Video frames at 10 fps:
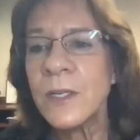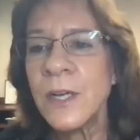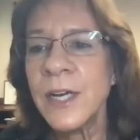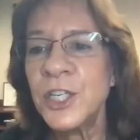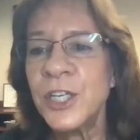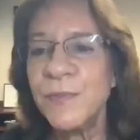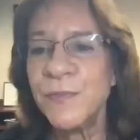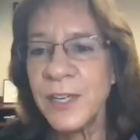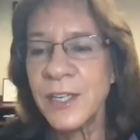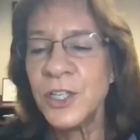Tai Chi
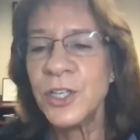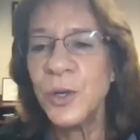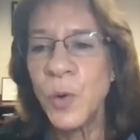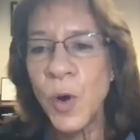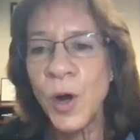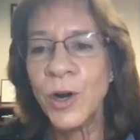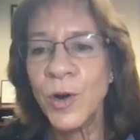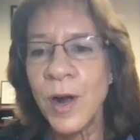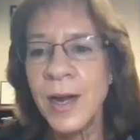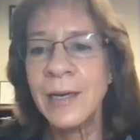fixed your
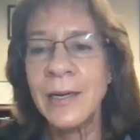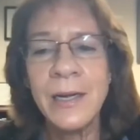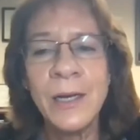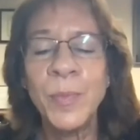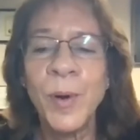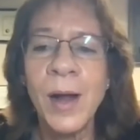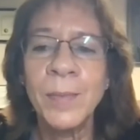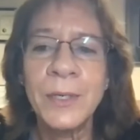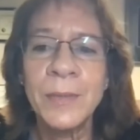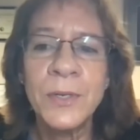chronic knee
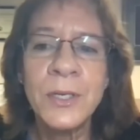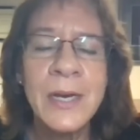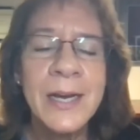problems.